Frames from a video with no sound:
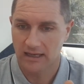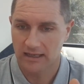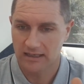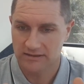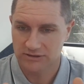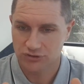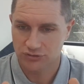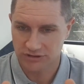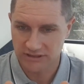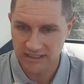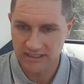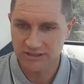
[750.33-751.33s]
a, a,
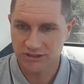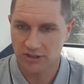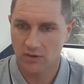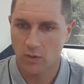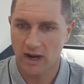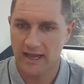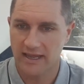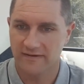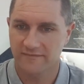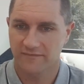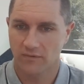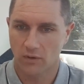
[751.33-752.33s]
strategic way
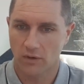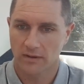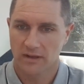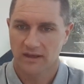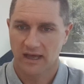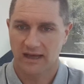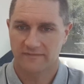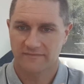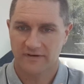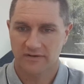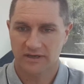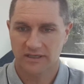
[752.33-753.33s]
for uh,
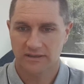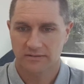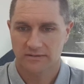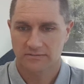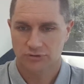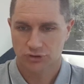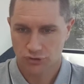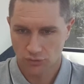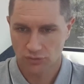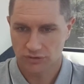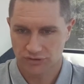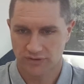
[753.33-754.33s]
very
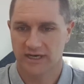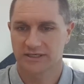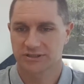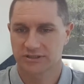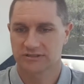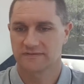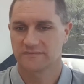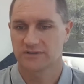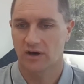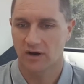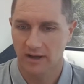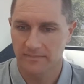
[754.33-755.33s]
short durations of
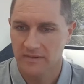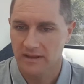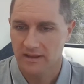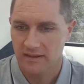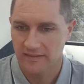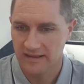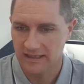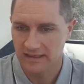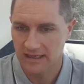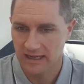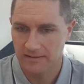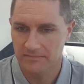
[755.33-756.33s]
time,
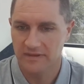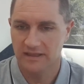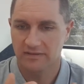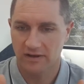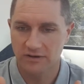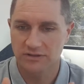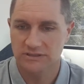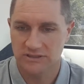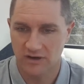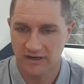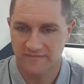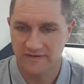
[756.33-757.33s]
then um, then those
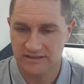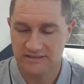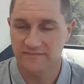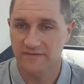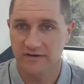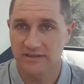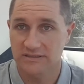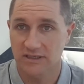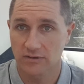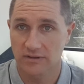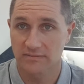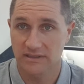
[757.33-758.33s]
side effects are very
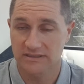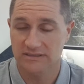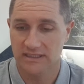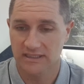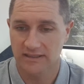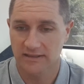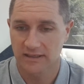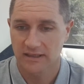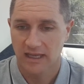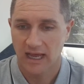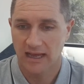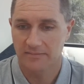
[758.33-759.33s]
seldomly seen.
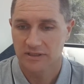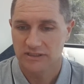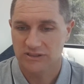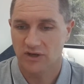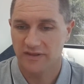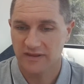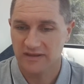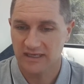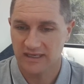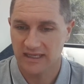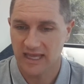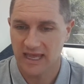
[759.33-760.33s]
Um, so I think that
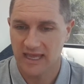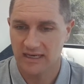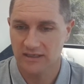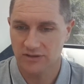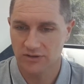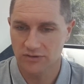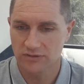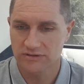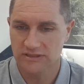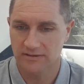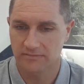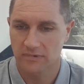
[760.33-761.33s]
you can
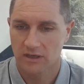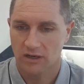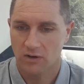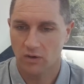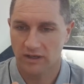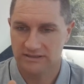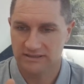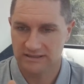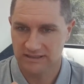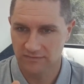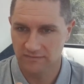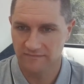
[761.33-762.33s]
use them quite
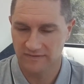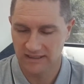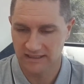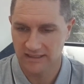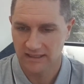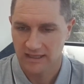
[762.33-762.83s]
skillfully